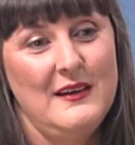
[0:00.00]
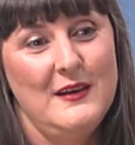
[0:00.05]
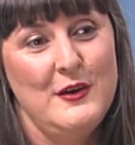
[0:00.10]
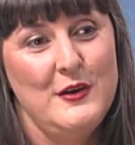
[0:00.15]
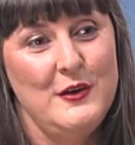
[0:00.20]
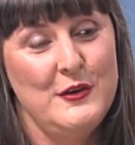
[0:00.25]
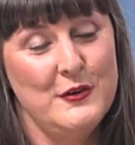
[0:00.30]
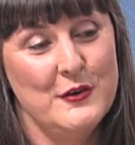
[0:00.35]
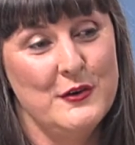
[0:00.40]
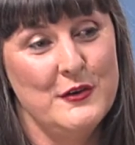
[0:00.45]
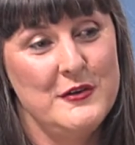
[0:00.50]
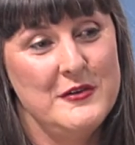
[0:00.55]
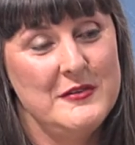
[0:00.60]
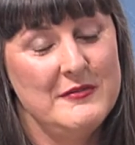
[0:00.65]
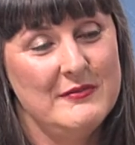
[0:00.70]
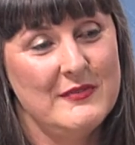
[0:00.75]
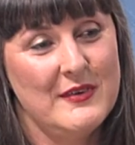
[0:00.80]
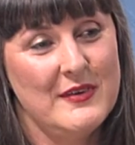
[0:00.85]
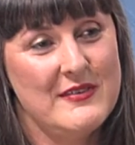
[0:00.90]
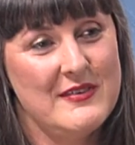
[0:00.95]

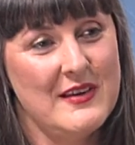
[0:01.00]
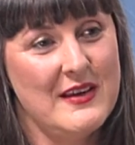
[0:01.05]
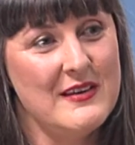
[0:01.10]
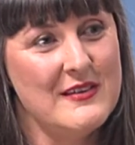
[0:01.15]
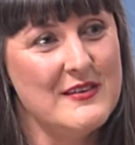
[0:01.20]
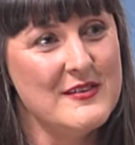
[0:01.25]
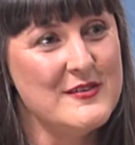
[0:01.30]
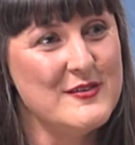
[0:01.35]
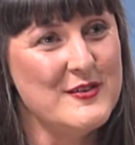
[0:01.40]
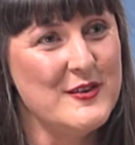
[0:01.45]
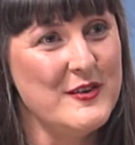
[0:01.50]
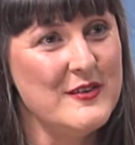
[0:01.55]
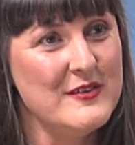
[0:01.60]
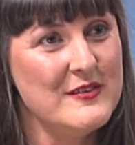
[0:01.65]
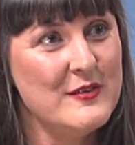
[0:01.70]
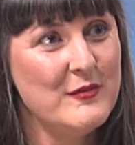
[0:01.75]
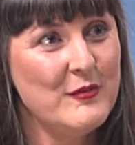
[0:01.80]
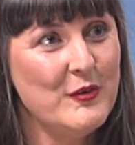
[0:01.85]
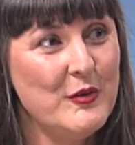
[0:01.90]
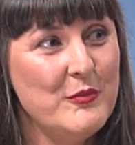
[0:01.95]
I say to the students,
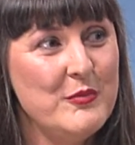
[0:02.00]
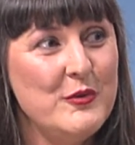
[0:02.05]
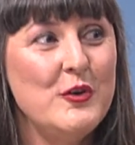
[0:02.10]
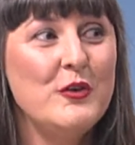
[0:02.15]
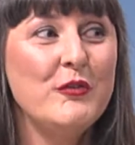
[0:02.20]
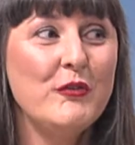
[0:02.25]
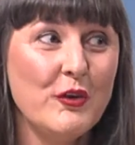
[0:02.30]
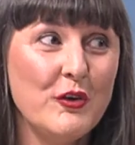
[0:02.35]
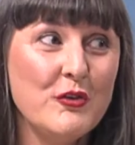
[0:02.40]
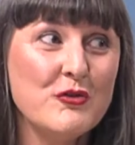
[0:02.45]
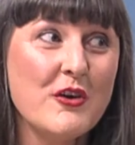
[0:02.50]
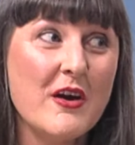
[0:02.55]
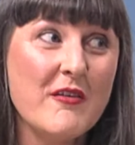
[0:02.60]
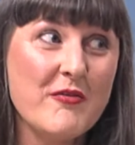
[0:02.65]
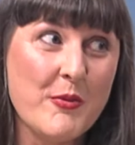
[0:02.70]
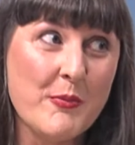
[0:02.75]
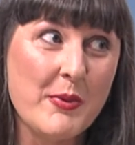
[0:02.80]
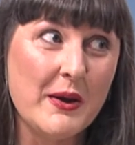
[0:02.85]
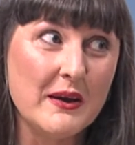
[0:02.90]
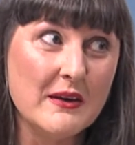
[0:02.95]
you've got to drive
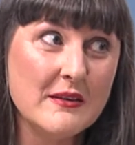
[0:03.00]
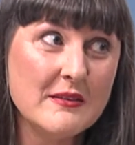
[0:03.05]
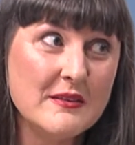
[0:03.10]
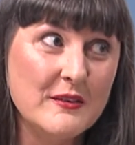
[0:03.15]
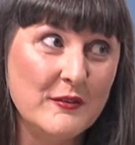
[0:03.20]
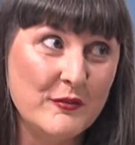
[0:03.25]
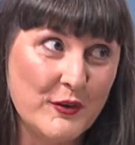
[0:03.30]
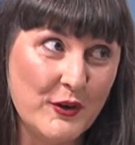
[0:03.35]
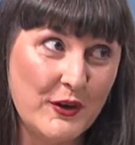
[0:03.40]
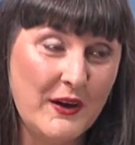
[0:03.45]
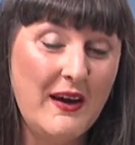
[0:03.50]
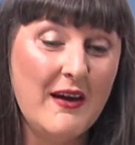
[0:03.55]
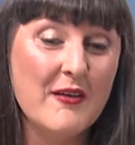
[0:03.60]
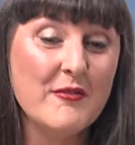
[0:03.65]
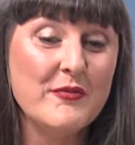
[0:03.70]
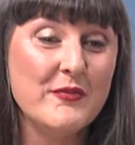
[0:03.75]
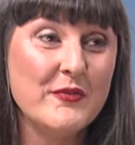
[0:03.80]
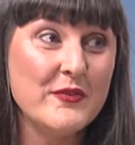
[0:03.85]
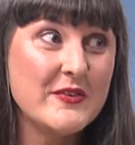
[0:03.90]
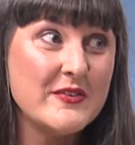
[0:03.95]
the bus, you've got to have
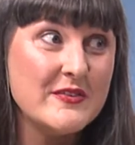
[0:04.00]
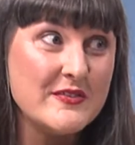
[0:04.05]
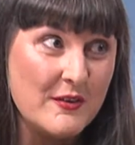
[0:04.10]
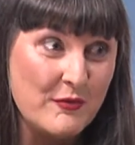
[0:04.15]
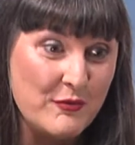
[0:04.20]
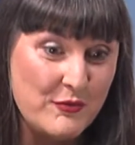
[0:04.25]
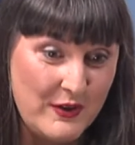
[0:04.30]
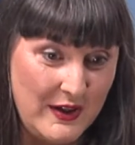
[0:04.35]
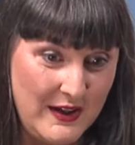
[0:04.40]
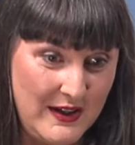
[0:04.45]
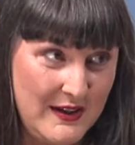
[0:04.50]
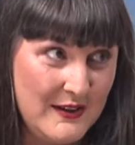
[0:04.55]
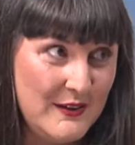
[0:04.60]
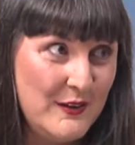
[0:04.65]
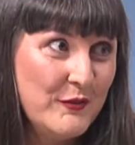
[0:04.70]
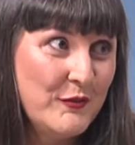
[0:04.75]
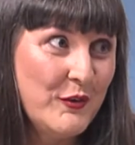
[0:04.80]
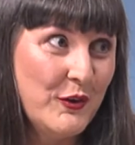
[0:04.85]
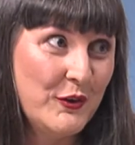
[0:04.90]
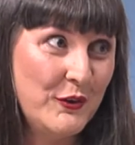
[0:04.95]
stuff ready, and
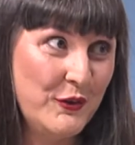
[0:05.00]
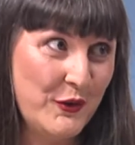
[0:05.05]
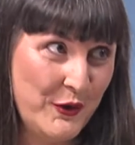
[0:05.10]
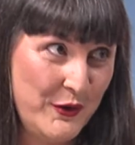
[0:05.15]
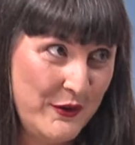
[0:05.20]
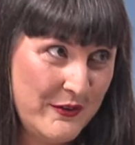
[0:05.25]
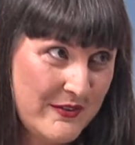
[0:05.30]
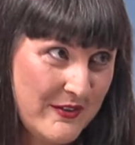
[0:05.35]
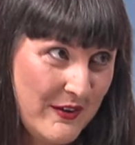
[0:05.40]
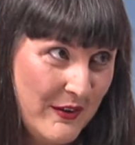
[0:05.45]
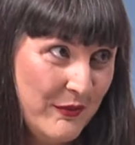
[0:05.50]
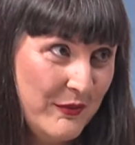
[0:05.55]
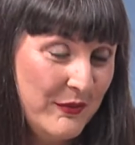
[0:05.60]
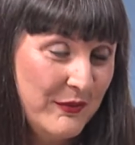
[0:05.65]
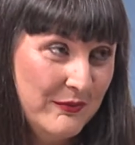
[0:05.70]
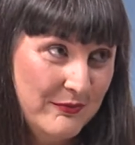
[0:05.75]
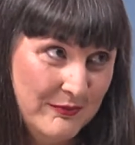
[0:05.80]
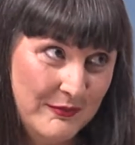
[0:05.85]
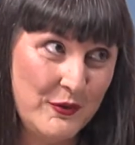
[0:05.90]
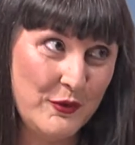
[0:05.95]
you've got to know your stuff,
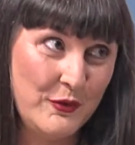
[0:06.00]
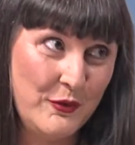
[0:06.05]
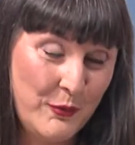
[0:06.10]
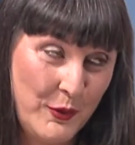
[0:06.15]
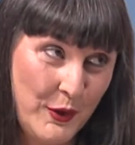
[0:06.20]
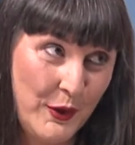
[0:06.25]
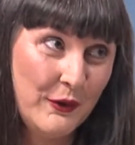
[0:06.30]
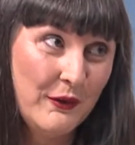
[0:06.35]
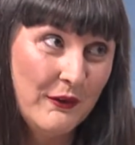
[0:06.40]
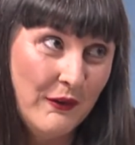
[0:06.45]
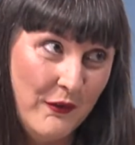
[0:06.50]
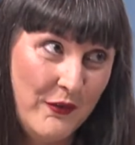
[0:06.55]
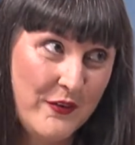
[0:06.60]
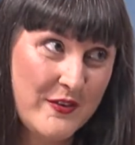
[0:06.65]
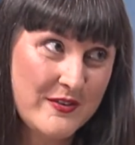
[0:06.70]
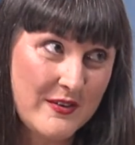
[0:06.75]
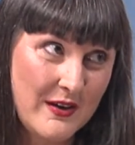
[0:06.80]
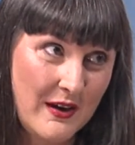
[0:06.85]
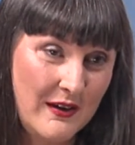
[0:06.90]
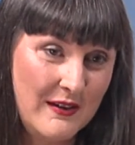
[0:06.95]
do your work on the
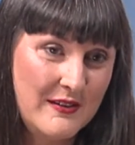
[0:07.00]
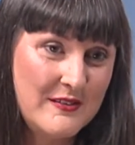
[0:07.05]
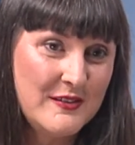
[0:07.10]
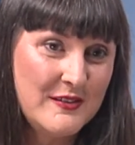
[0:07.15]
stage,